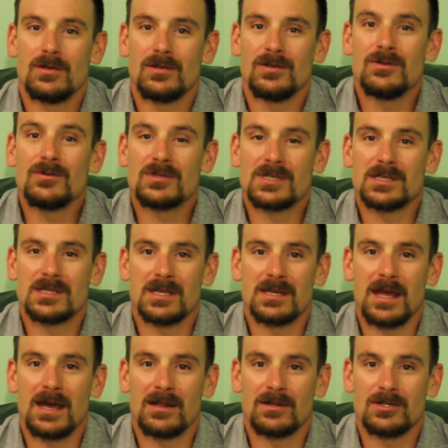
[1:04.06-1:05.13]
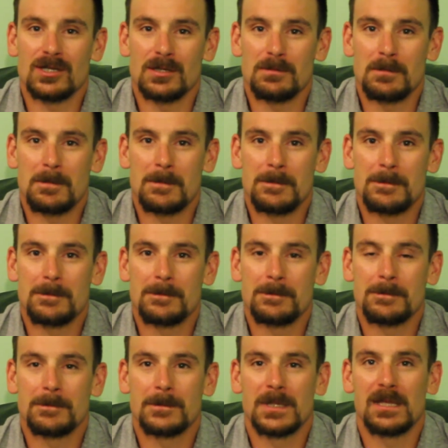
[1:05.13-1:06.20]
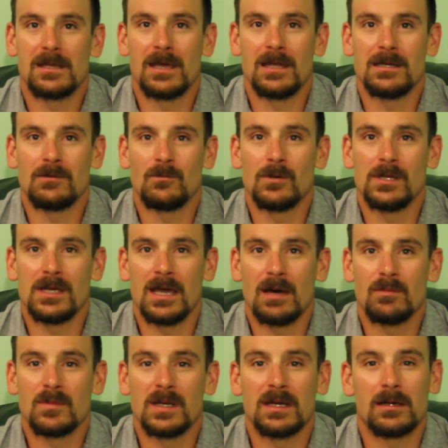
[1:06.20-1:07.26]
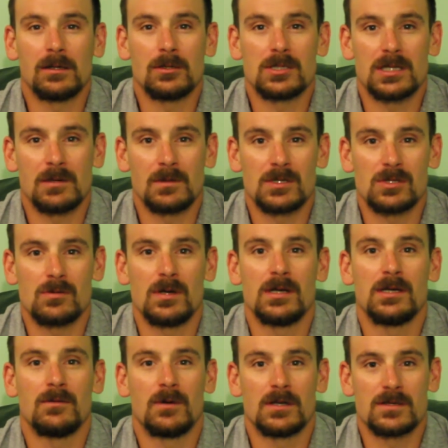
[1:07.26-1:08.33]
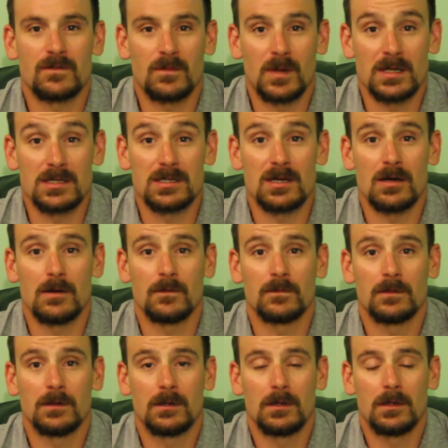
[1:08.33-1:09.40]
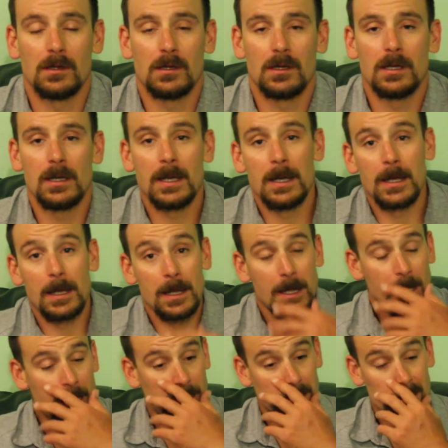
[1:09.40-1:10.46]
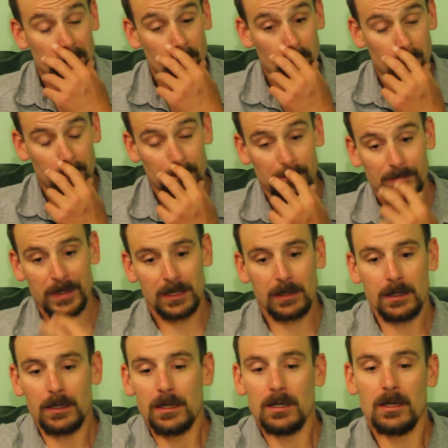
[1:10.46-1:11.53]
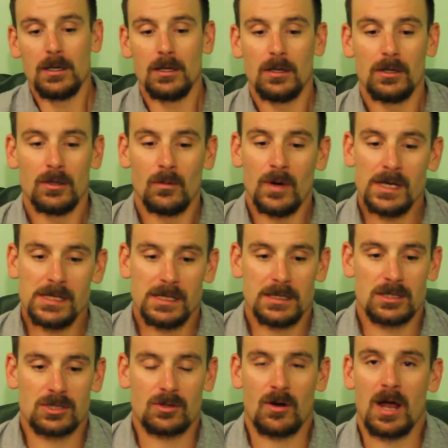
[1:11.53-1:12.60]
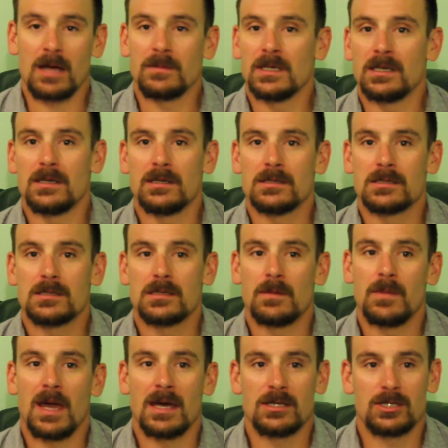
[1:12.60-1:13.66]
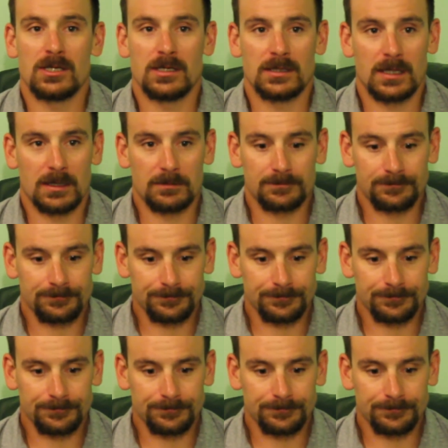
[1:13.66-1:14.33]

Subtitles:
use this analogy, and it really helped me to understand what serenity was for myself. And so, the way they described it is imagining that